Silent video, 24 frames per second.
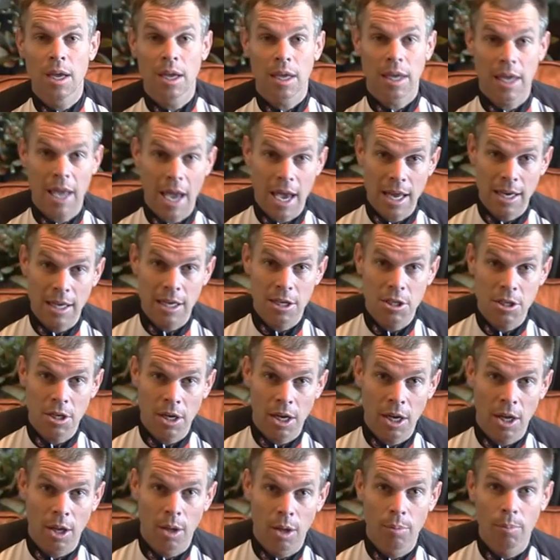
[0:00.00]
can get you
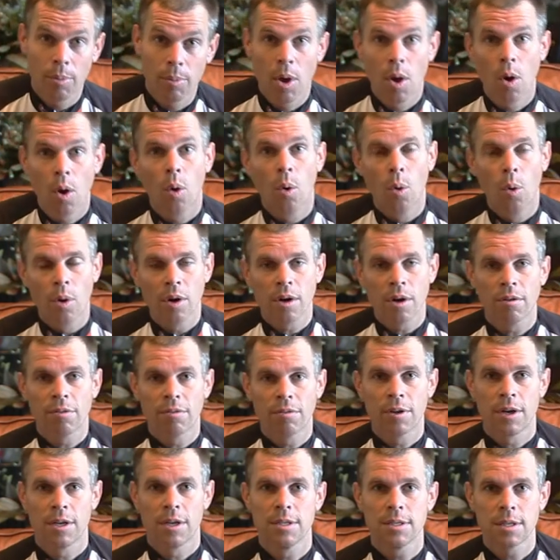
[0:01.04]
help or your
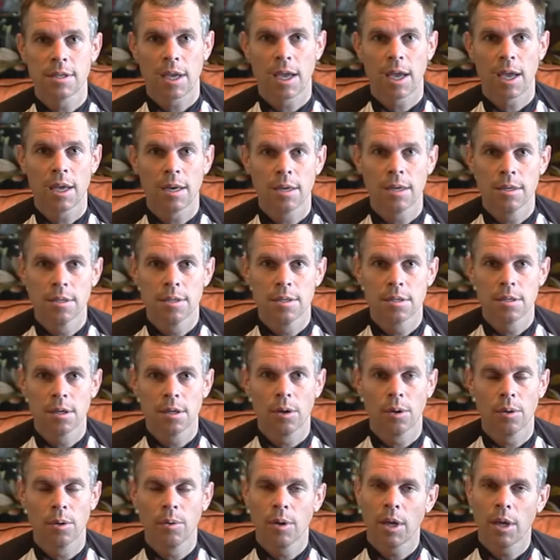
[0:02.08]
friends can.
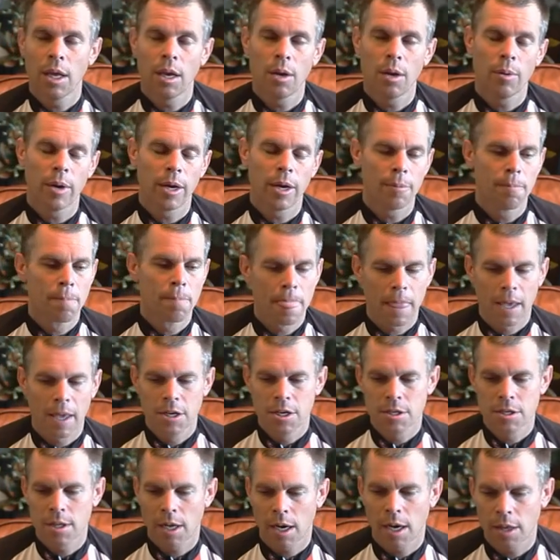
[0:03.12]
So anyway,
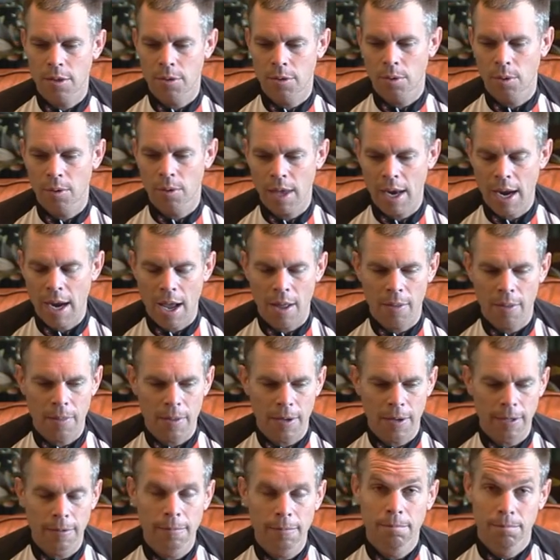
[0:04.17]
just thought I'd throw that out
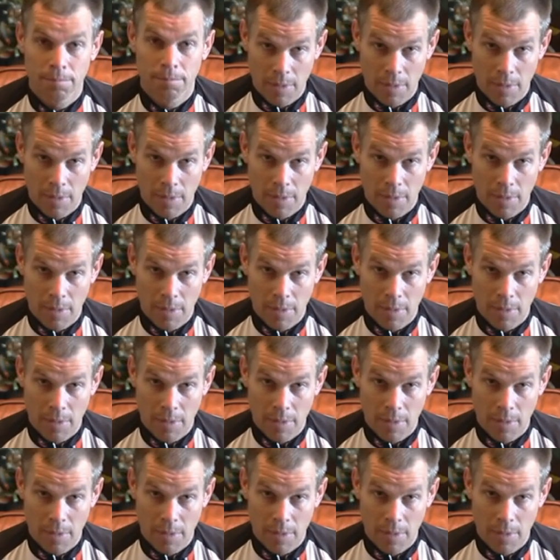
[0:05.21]
there.